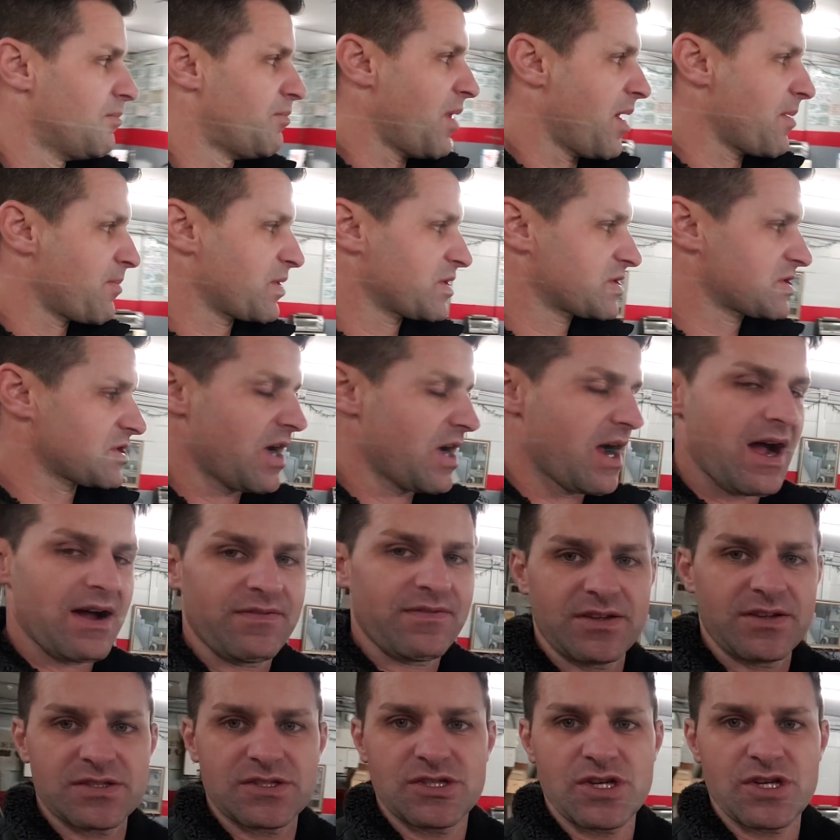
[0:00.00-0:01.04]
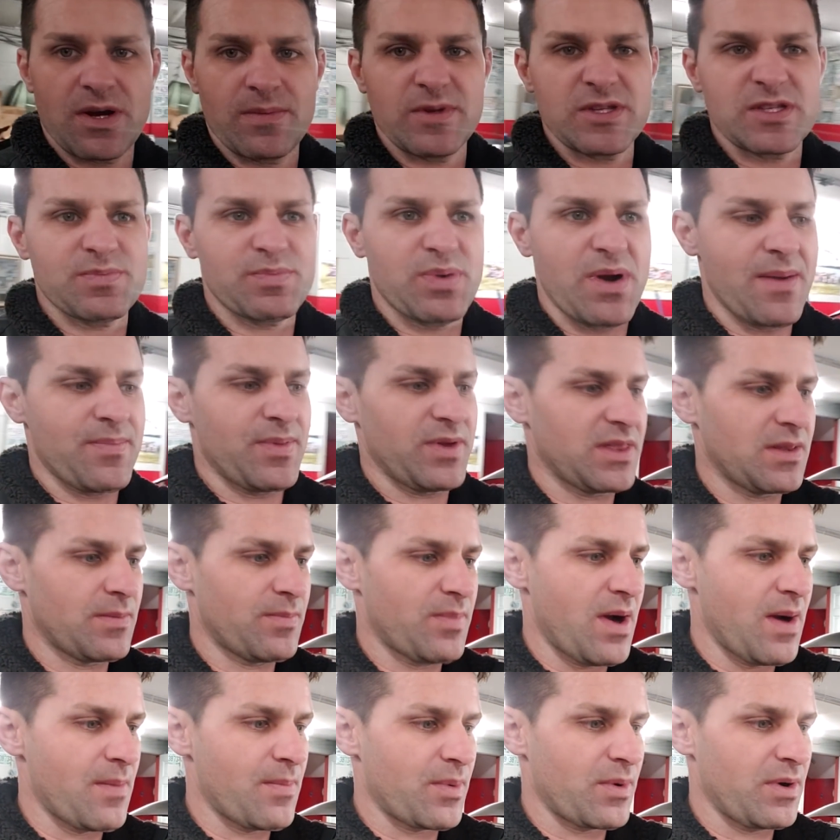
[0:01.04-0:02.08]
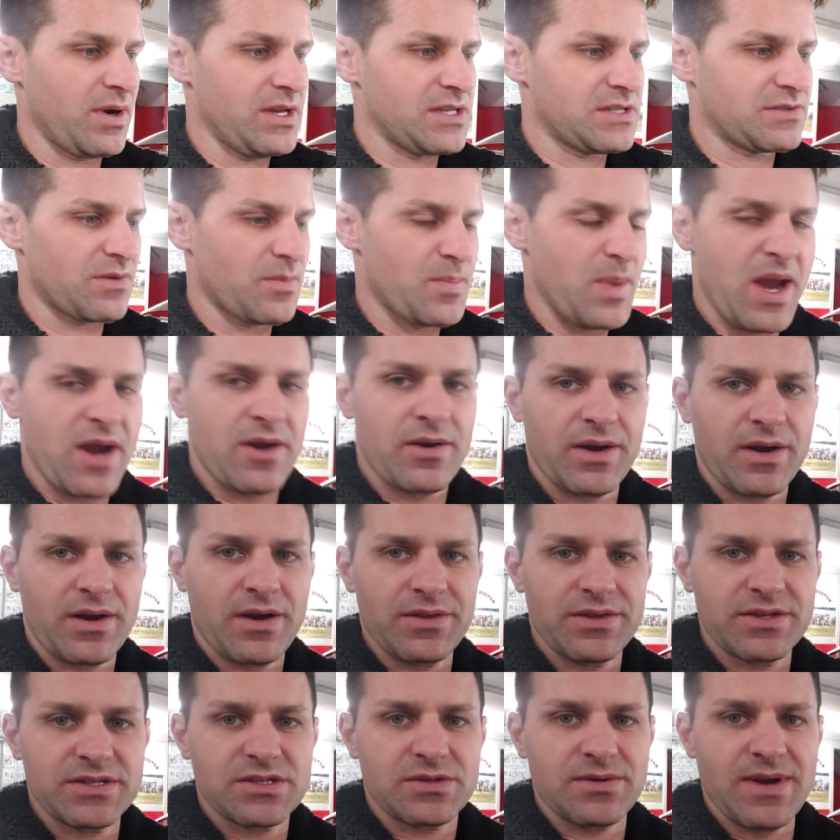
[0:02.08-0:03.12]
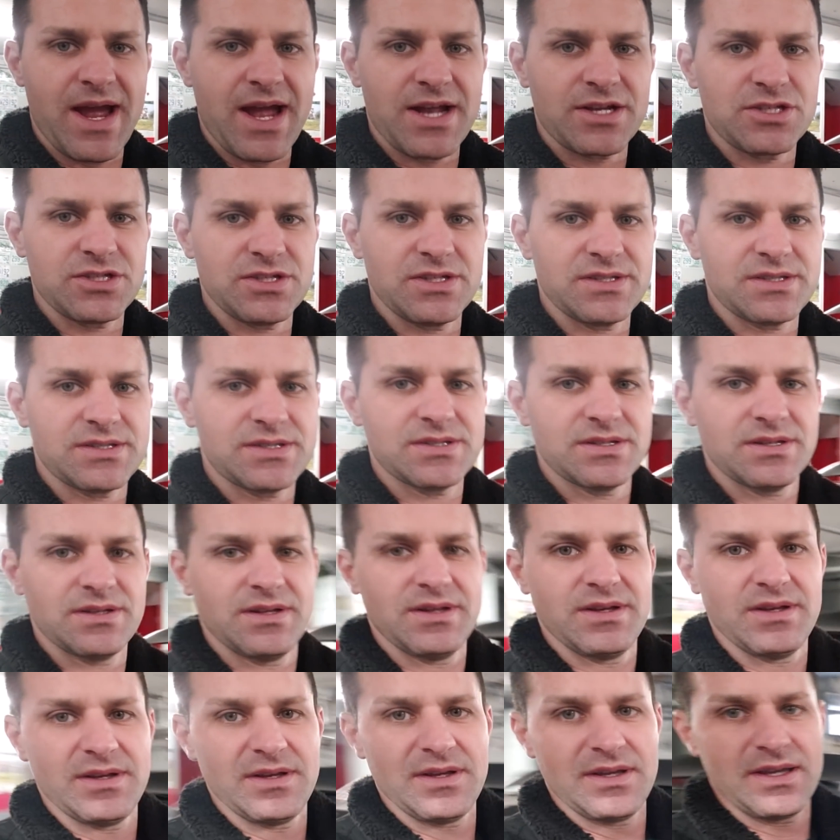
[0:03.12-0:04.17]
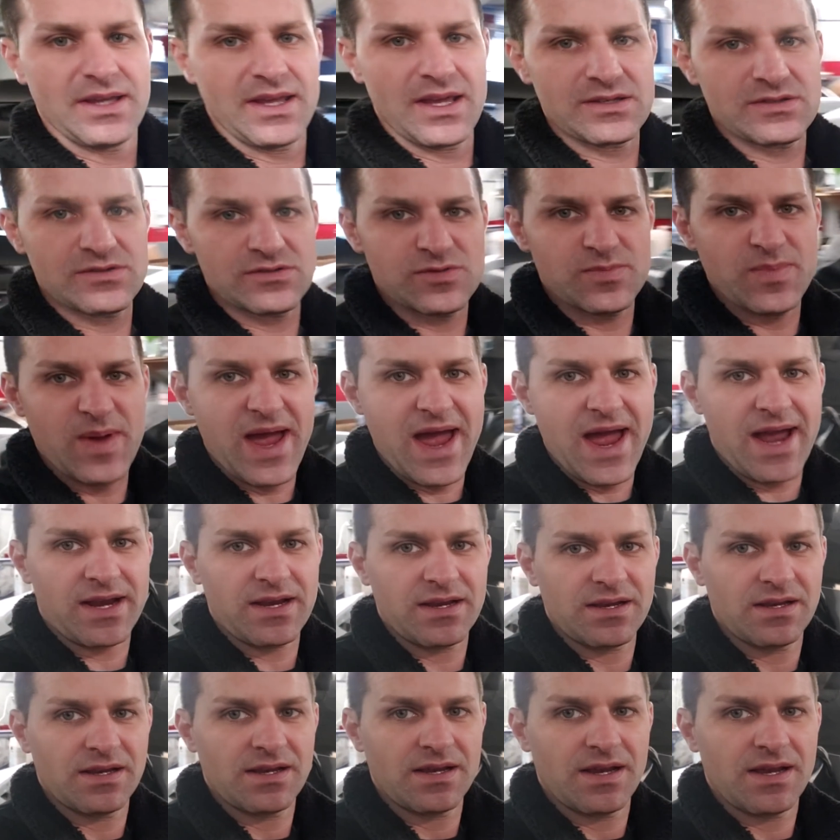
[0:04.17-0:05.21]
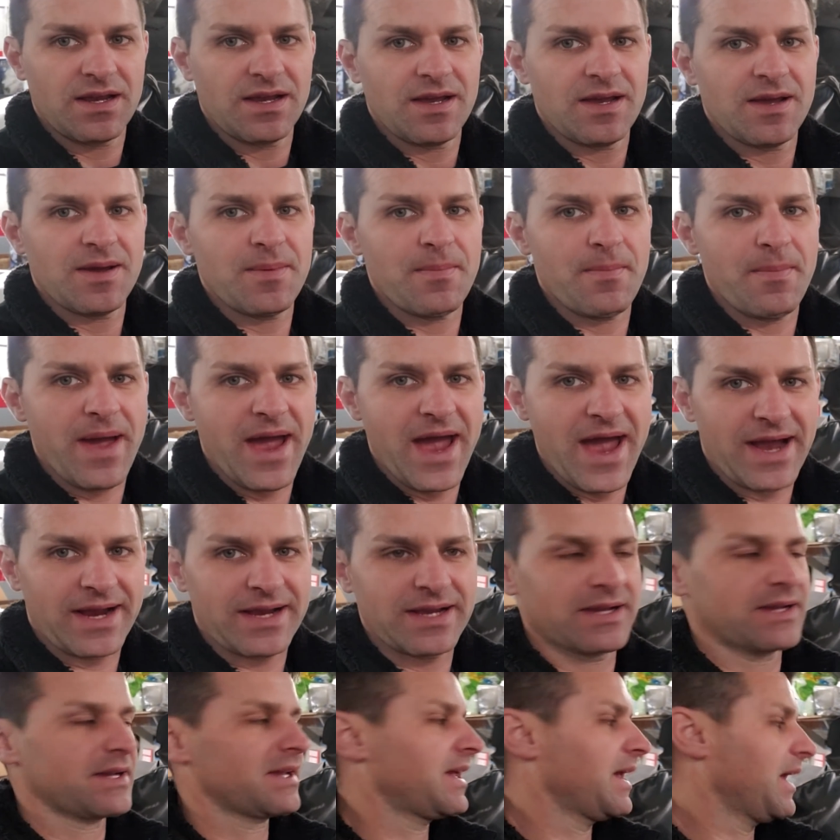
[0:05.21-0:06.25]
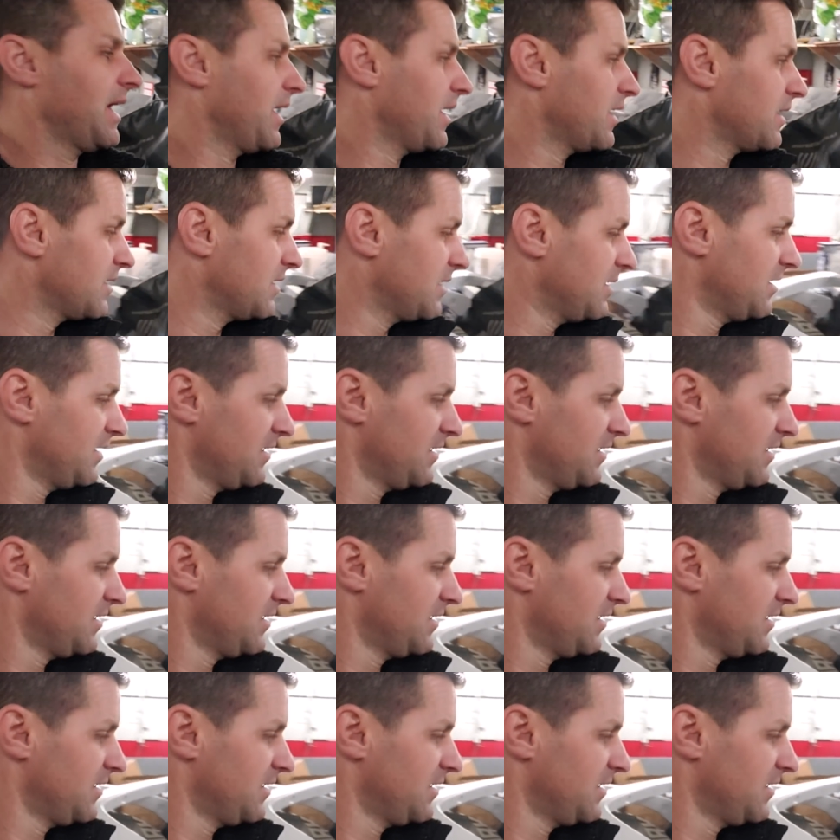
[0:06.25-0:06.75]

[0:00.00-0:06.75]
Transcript: Bumper's off because German's prepping the bumper. He's repairing all the scratches. Guess who's back? Hi. Back again.